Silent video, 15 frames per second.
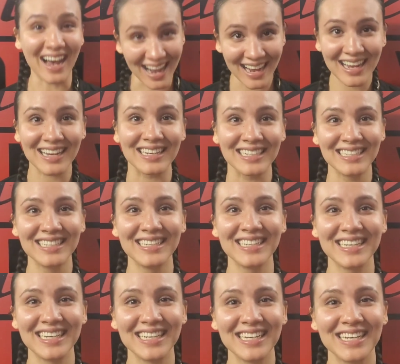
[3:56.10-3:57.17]
I
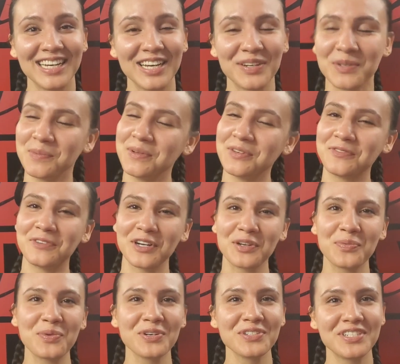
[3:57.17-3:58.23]
will be
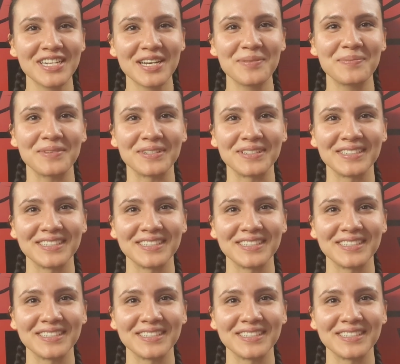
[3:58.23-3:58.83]
fucking world champion.